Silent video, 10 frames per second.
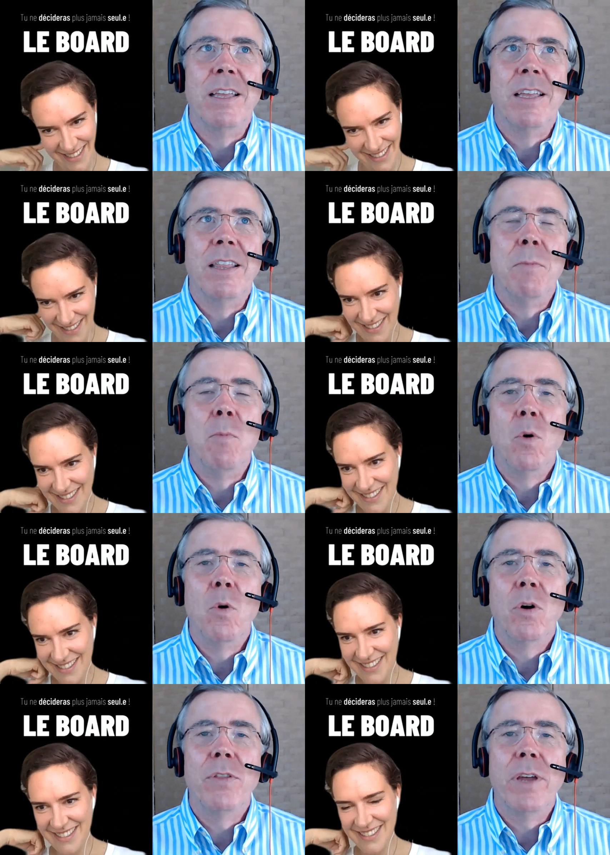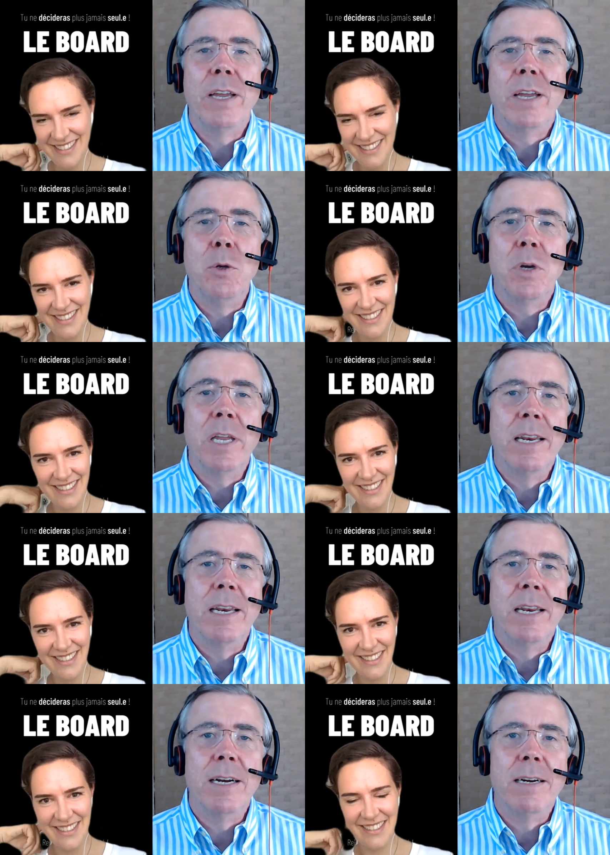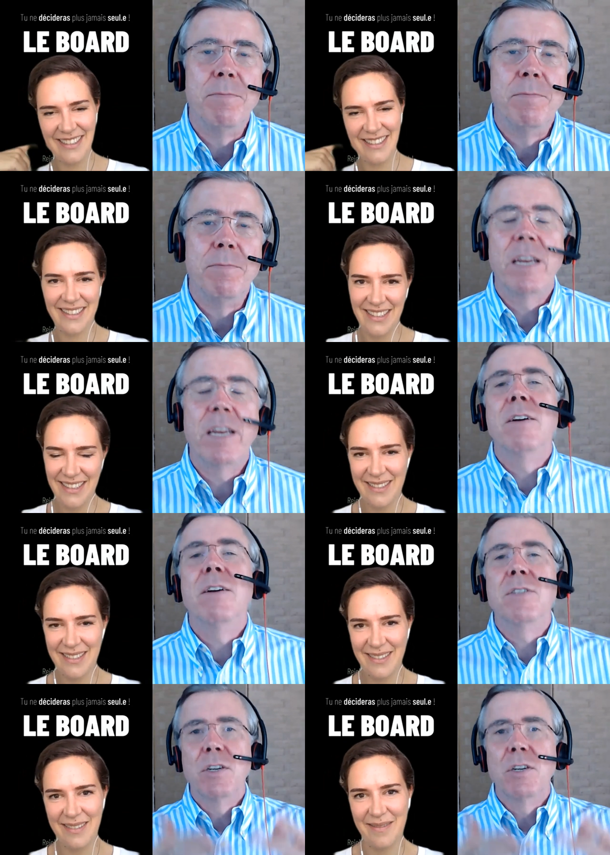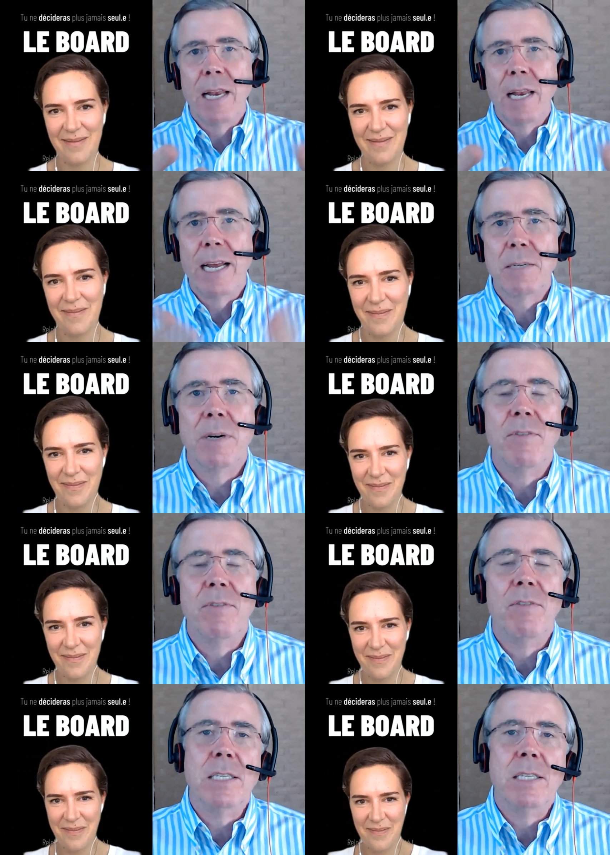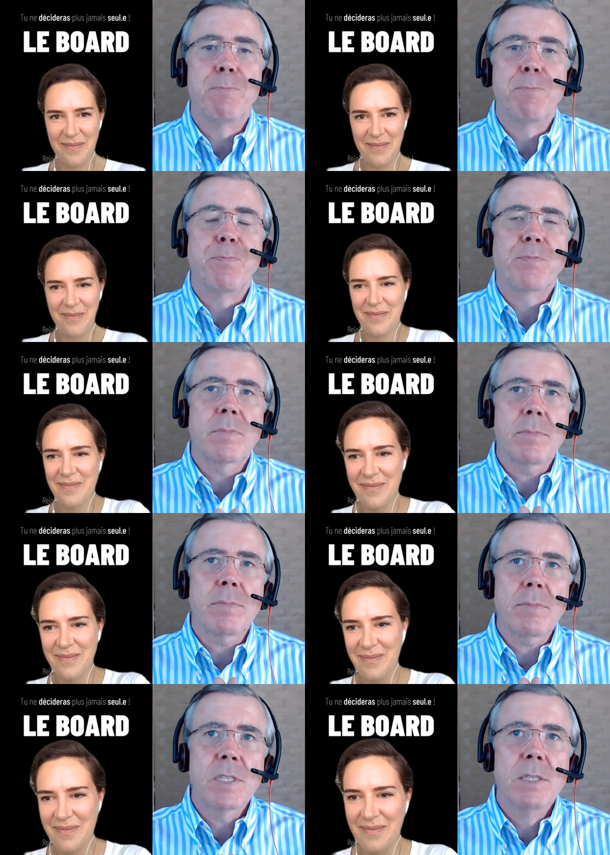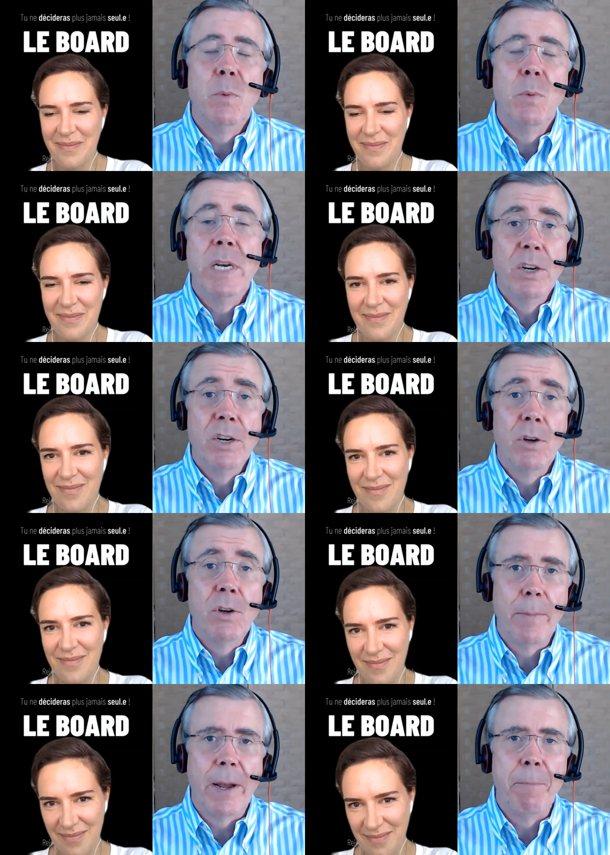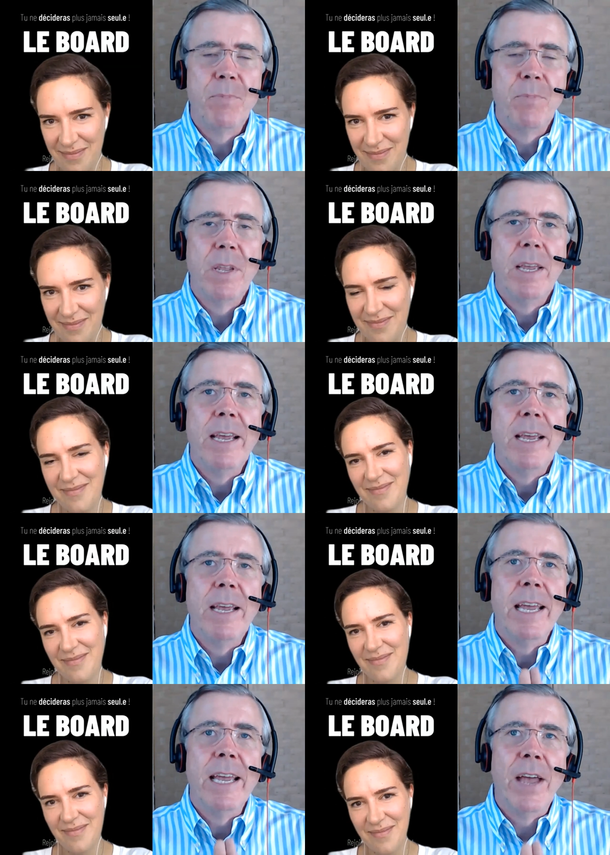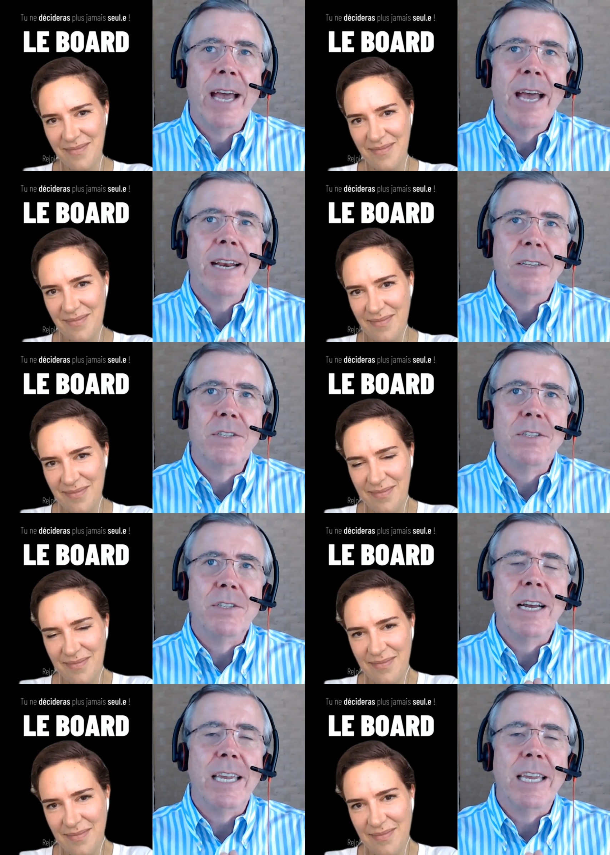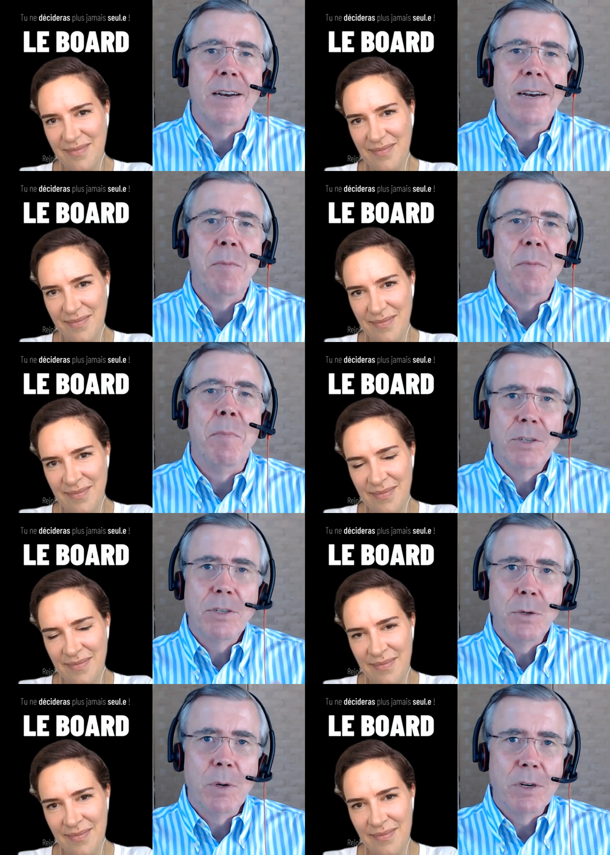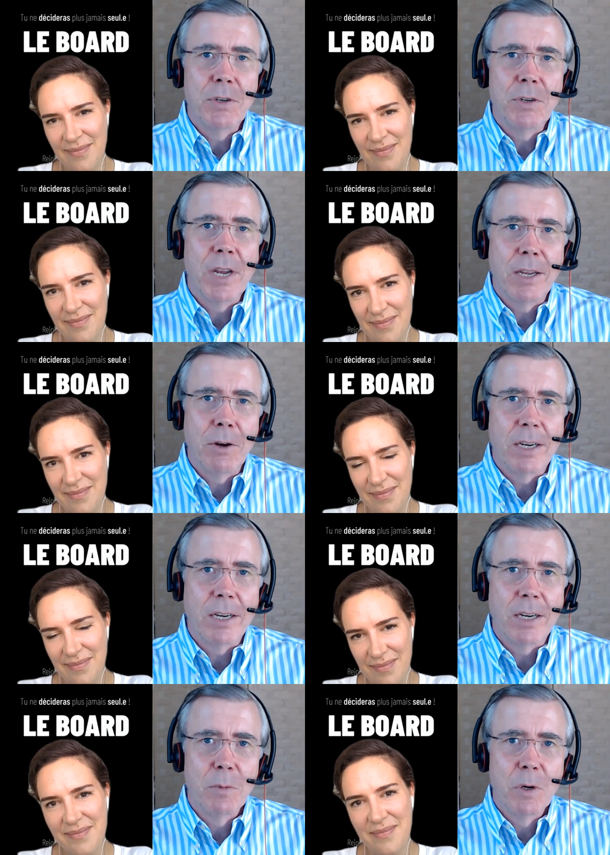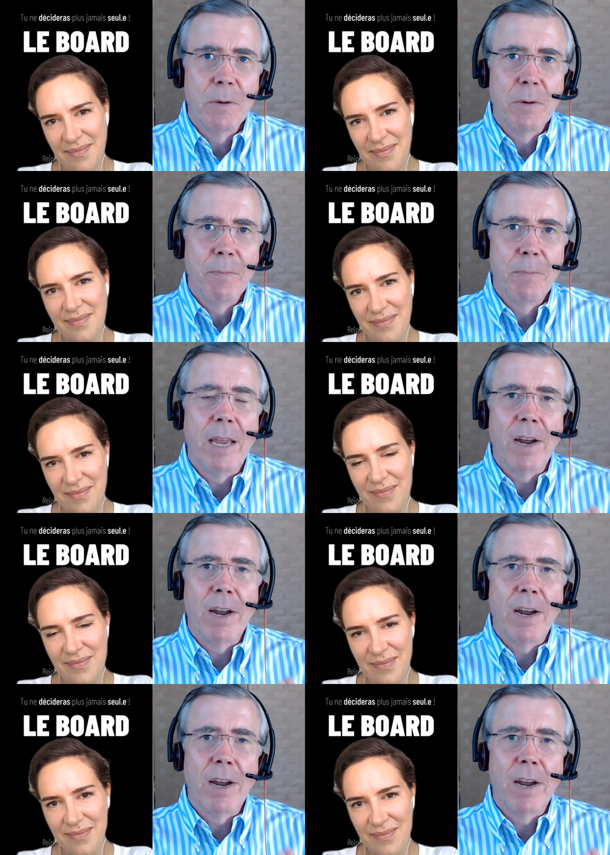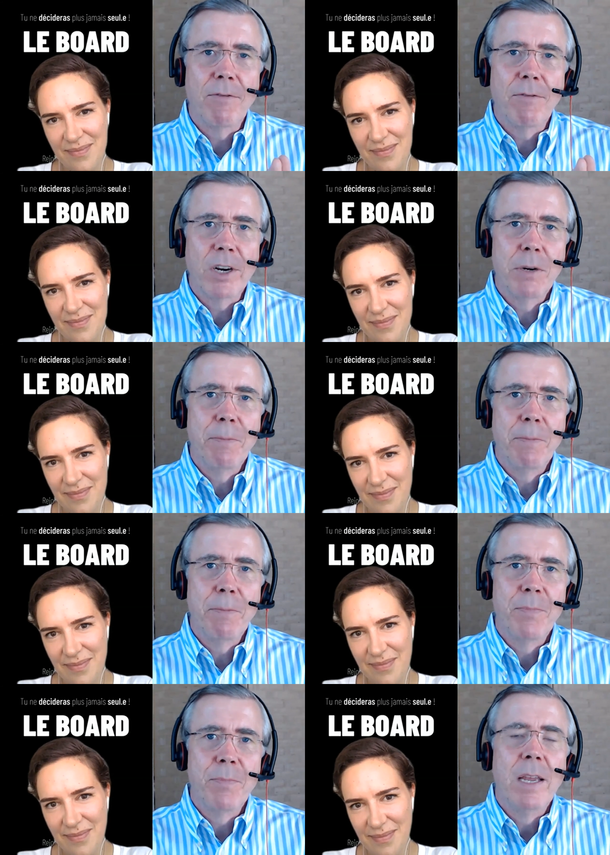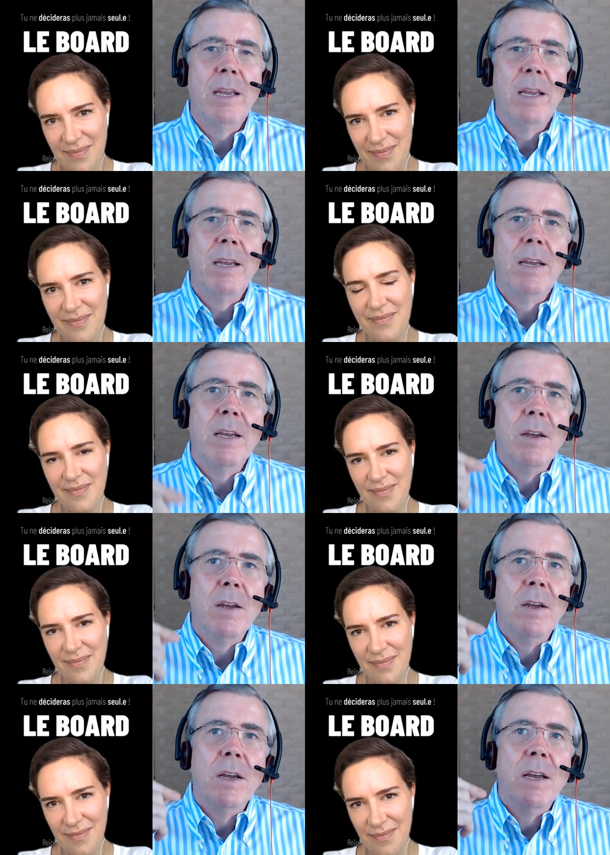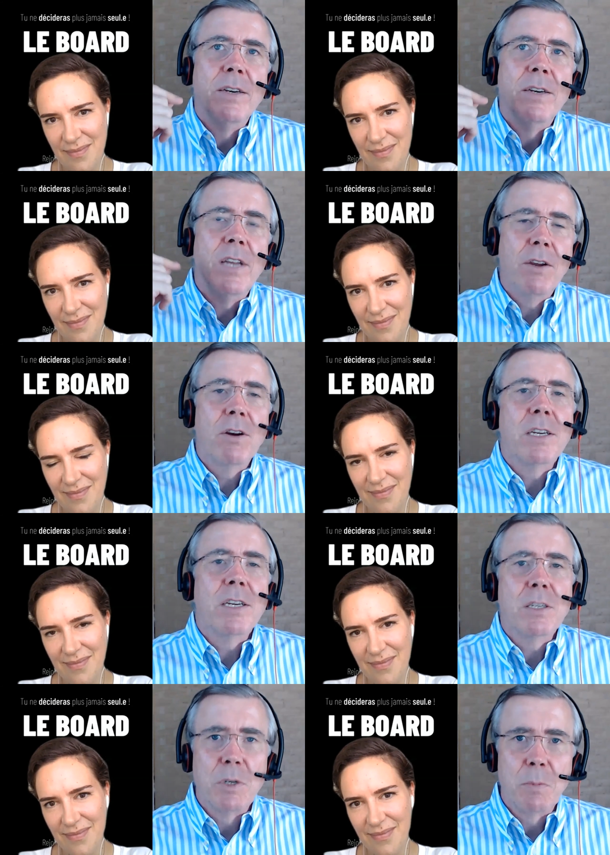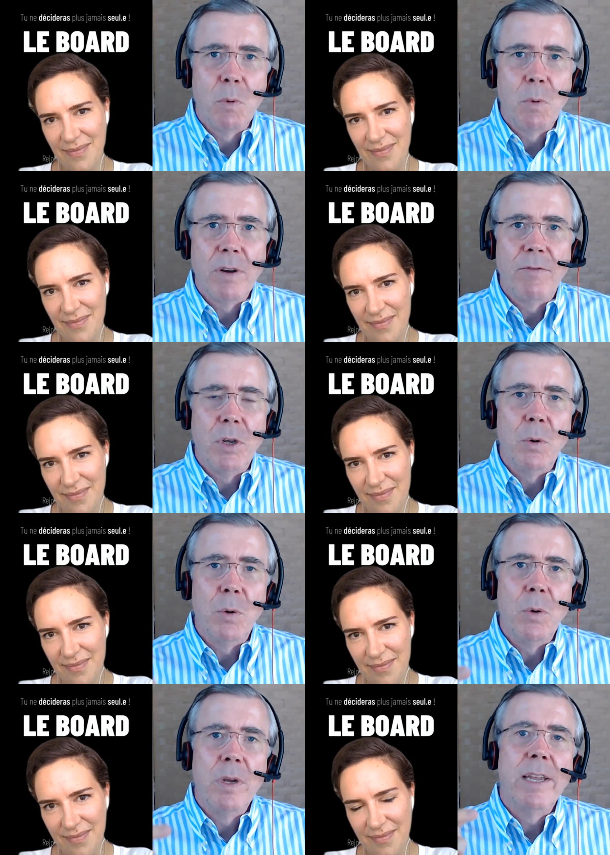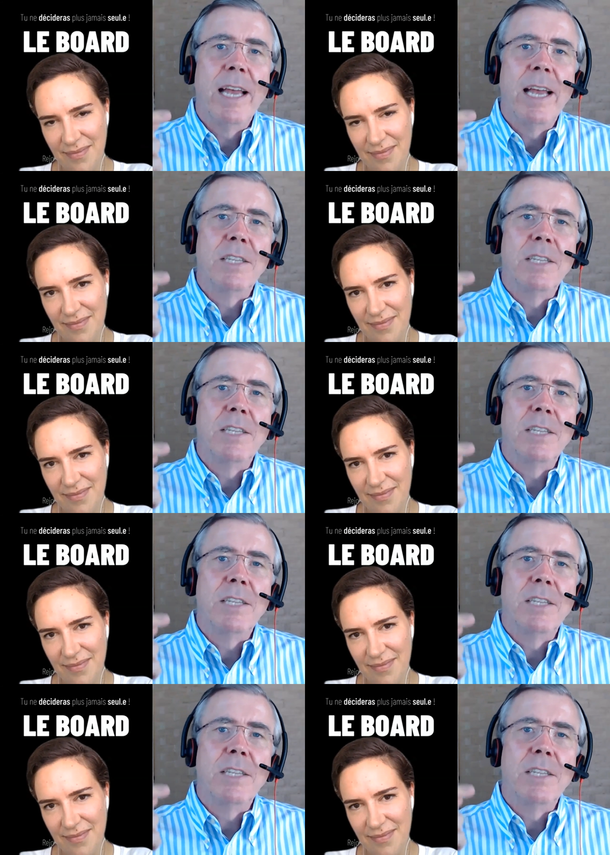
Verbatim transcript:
Speaker 1: the more that you can, uh, here, here's here's my last bit of advice that we didn't talk about, and that is again back to understanding your customer and finding friction. Take your customer's point of view as it